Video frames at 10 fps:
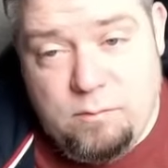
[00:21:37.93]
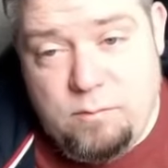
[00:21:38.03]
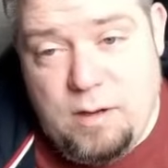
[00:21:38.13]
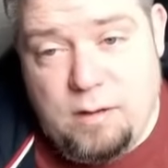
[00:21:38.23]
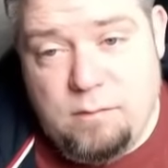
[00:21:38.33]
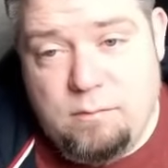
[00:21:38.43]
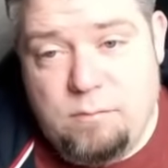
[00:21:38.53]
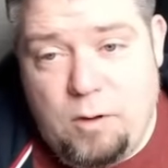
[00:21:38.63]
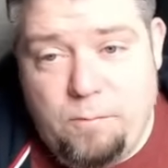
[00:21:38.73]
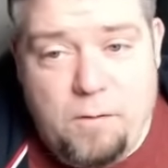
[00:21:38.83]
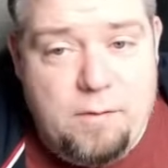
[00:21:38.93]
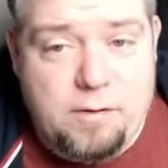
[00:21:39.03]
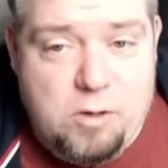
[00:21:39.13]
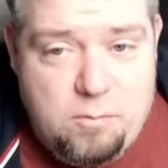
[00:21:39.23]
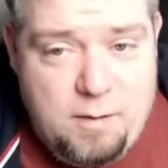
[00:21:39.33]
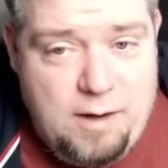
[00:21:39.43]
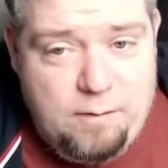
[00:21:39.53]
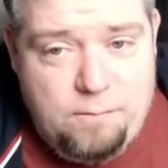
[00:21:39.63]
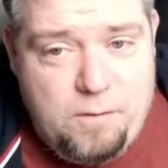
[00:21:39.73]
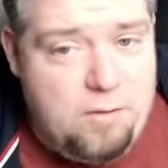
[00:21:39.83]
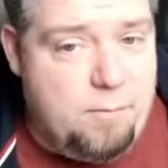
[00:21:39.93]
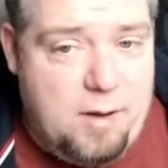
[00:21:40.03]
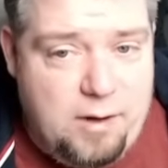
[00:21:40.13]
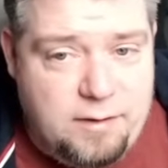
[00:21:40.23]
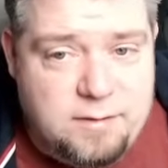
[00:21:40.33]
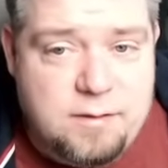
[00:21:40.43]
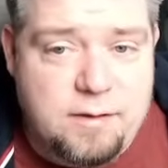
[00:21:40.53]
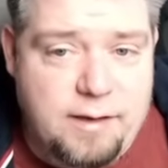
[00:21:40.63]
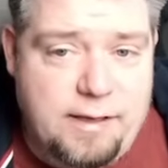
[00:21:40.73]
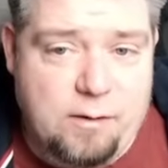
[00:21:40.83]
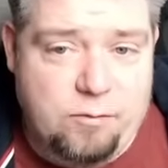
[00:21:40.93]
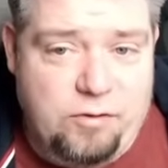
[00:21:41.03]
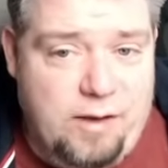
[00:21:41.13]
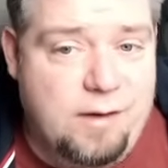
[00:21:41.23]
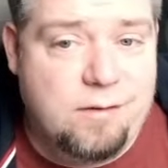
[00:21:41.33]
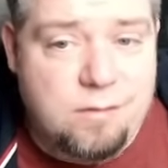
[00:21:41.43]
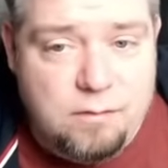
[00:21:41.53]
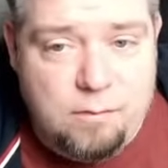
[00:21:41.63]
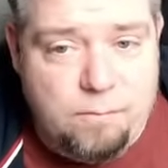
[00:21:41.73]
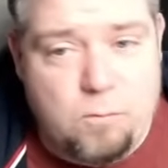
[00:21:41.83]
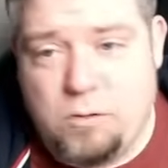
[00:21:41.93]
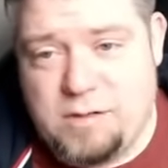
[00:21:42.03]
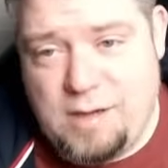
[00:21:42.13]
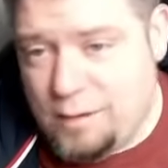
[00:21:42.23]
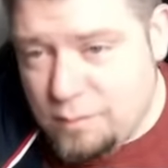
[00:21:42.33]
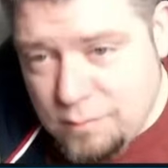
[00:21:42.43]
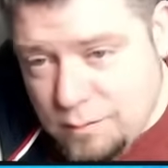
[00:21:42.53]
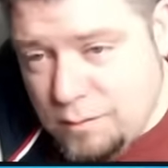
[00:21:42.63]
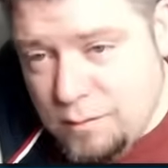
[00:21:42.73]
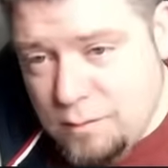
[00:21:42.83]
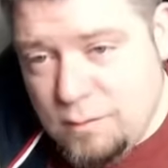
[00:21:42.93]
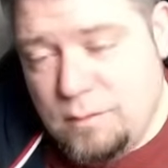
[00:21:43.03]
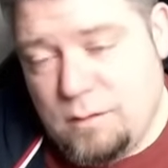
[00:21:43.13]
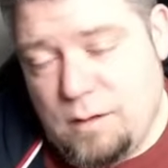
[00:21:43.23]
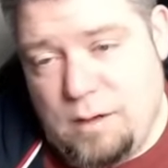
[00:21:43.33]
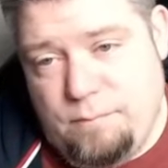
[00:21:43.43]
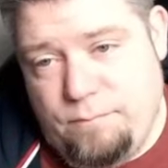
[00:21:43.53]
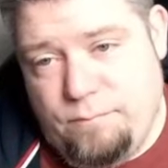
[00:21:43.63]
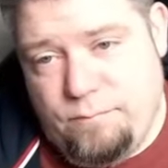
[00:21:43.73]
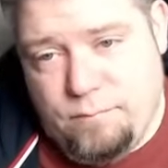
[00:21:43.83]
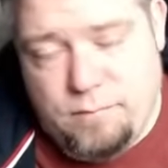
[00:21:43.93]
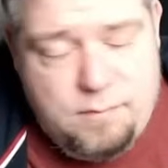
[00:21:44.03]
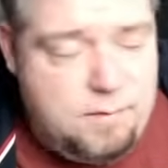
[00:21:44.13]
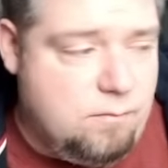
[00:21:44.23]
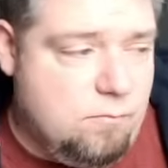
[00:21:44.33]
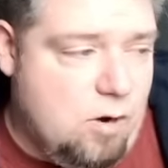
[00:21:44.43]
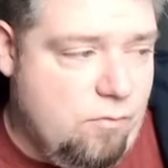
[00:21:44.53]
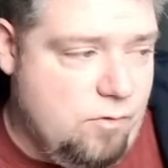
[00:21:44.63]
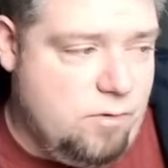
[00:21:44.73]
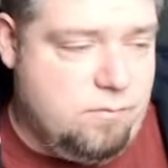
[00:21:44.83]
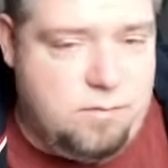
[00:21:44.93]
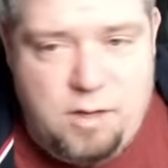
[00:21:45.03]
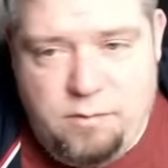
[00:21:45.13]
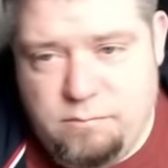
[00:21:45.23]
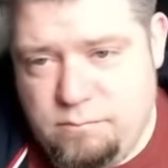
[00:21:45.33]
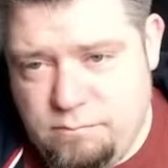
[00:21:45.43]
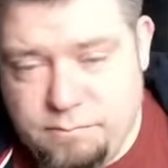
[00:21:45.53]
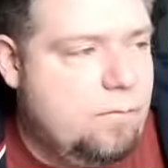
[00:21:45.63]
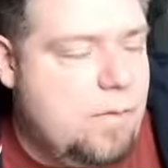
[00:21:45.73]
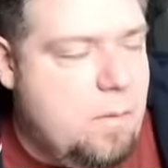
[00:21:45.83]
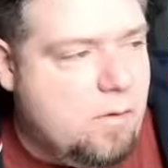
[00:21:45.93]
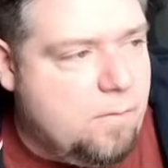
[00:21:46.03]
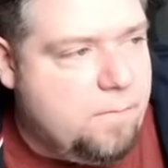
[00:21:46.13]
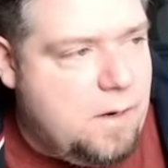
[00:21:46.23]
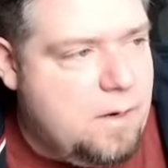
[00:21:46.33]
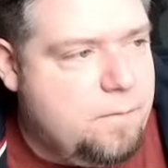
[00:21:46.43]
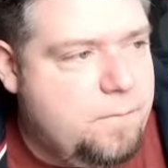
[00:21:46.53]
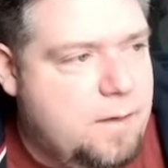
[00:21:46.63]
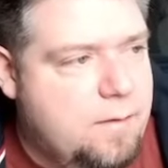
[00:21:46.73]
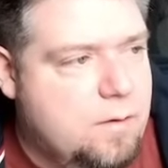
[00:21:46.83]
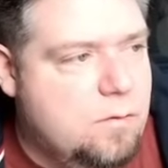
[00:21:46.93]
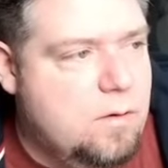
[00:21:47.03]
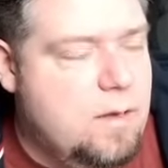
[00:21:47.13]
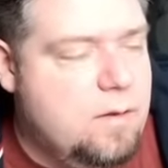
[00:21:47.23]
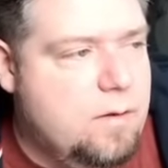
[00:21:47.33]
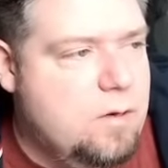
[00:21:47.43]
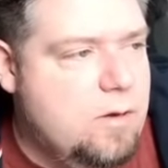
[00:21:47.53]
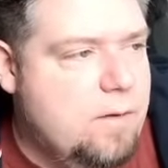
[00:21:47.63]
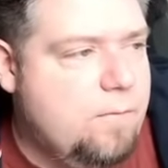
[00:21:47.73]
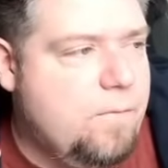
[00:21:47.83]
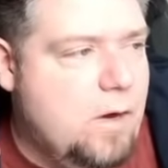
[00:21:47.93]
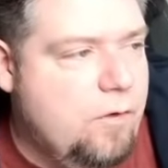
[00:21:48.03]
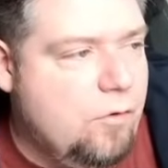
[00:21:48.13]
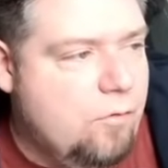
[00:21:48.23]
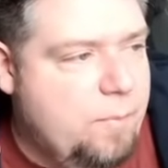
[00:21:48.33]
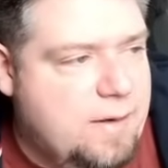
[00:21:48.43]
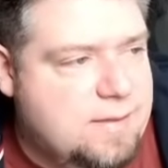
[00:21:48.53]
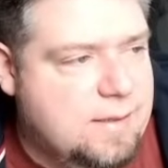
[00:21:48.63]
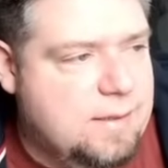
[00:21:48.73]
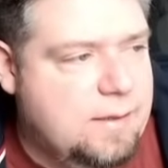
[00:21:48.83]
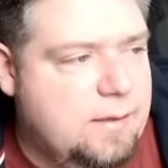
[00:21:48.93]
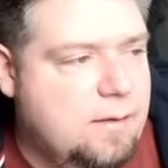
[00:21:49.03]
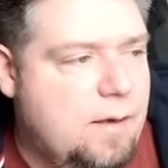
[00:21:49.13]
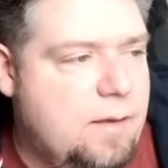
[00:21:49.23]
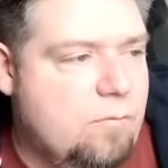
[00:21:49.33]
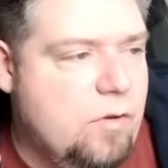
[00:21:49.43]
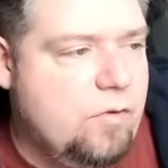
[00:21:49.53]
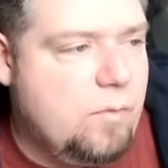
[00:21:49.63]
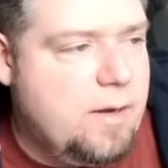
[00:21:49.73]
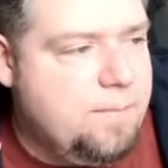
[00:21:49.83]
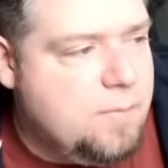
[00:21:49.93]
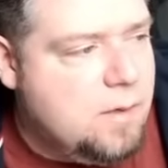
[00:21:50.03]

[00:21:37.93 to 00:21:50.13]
in like 5 in combat, 5 behind, and they kill 6, then 4 attack, rather than none. Then we've got fire and flee. The unit fires off basically and then runs away.